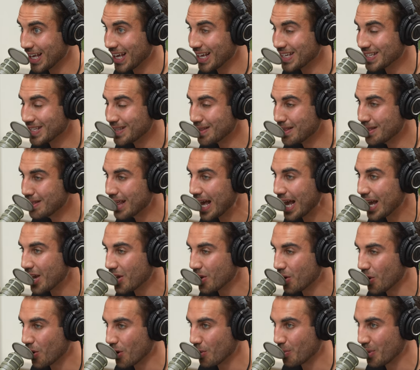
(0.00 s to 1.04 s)
is they
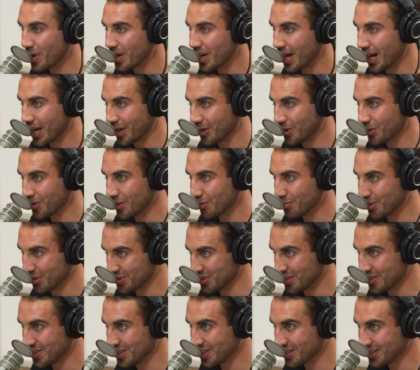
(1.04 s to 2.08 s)
are maniacal about
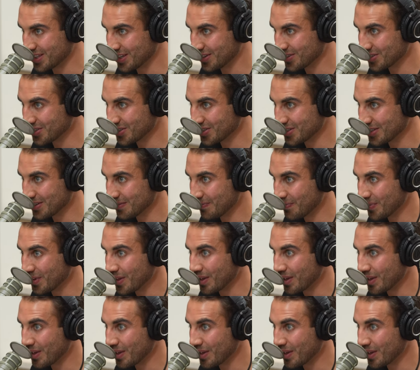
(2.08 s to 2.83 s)
the details. You're right.